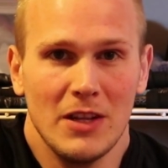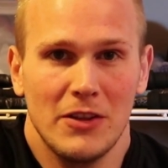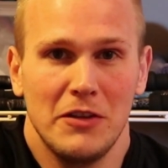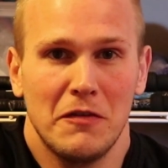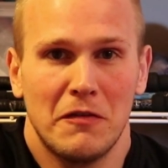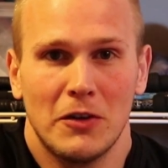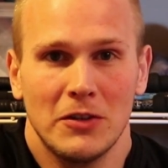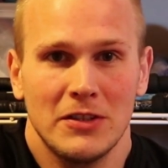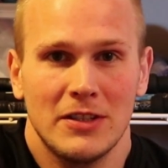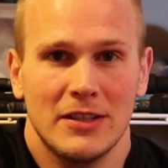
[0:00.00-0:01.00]
The
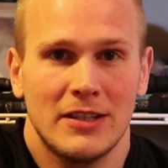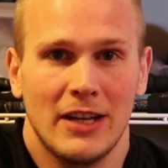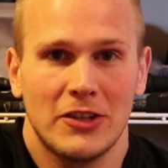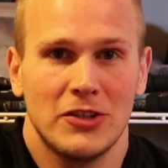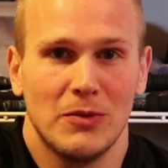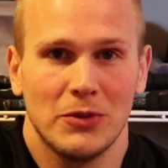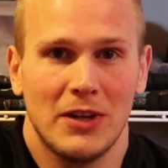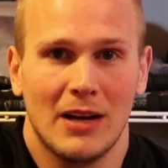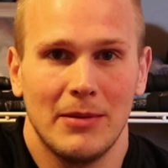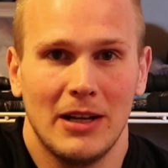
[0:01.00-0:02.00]
first section we'll
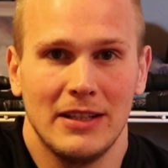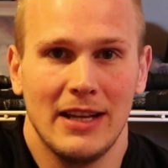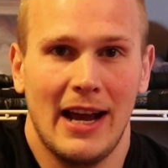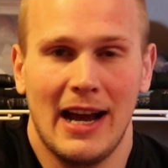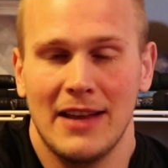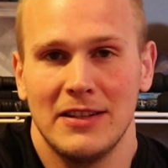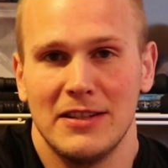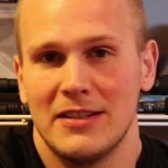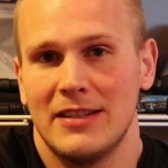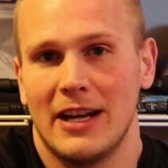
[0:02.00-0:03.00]
talk about, the
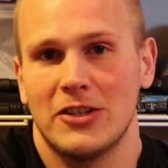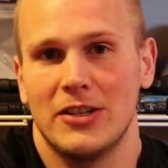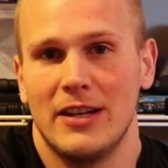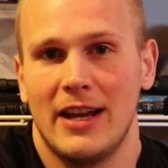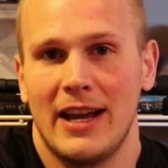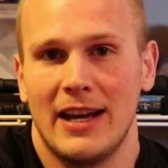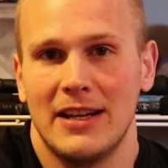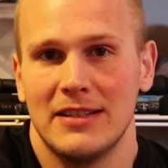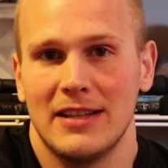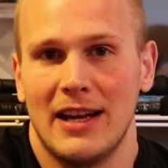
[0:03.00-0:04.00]
Athens section,
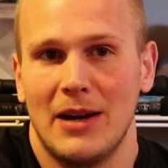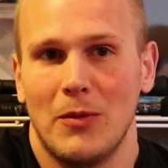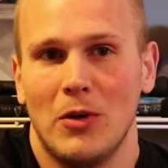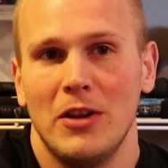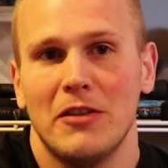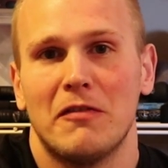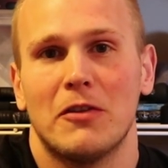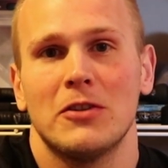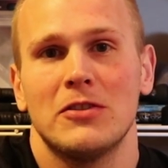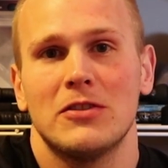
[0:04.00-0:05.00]
has one of the
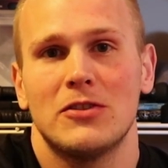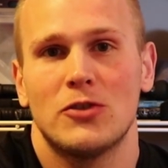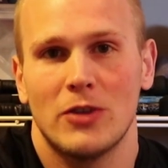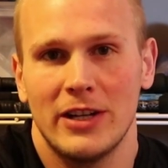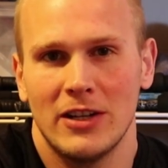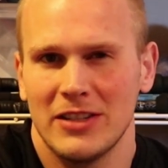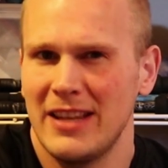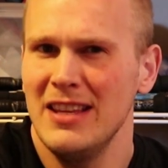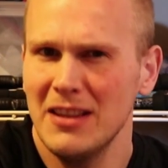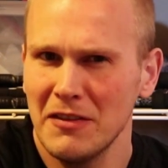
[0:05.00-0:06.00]
first trails, I
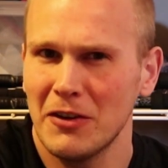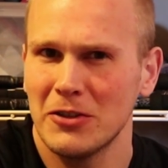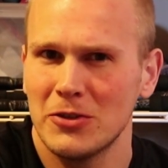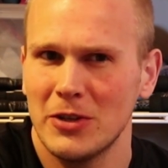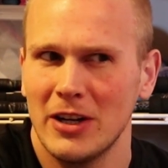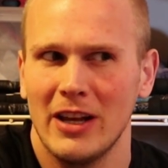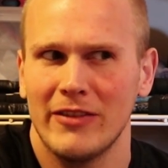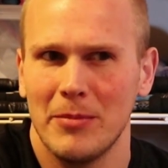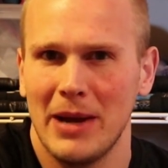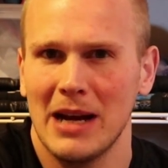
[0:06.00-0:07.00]
think the first trail I
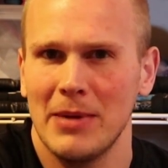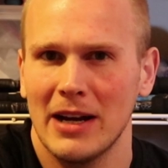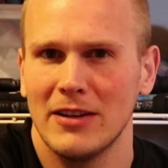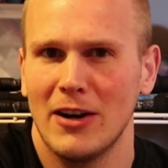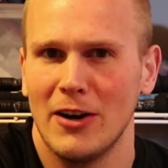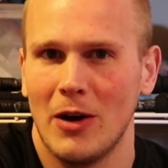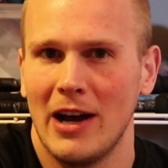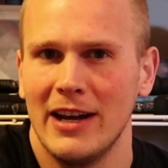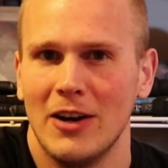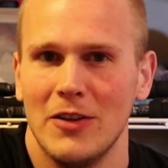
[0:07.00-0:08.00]
ever backpacked on in
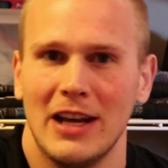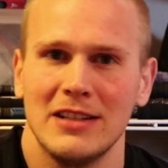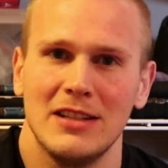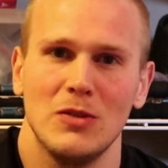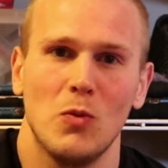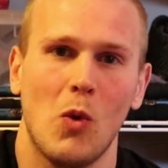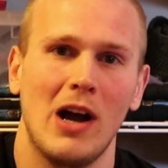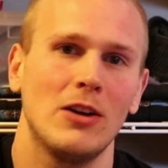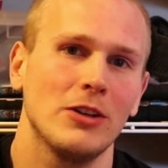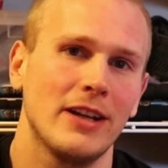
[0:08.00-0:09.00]
Ohio, and that's the
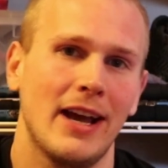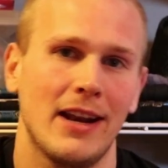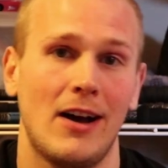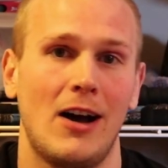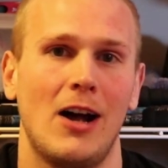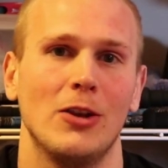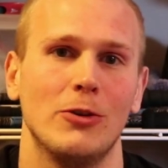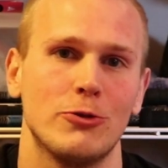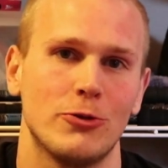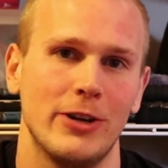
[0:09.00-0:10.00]
Wildcat
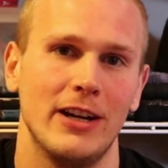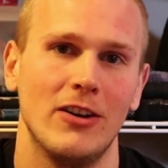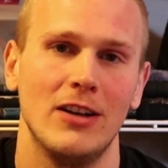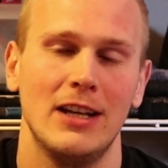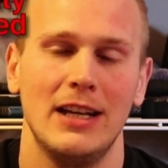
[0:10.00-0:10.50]
Hollow Trail.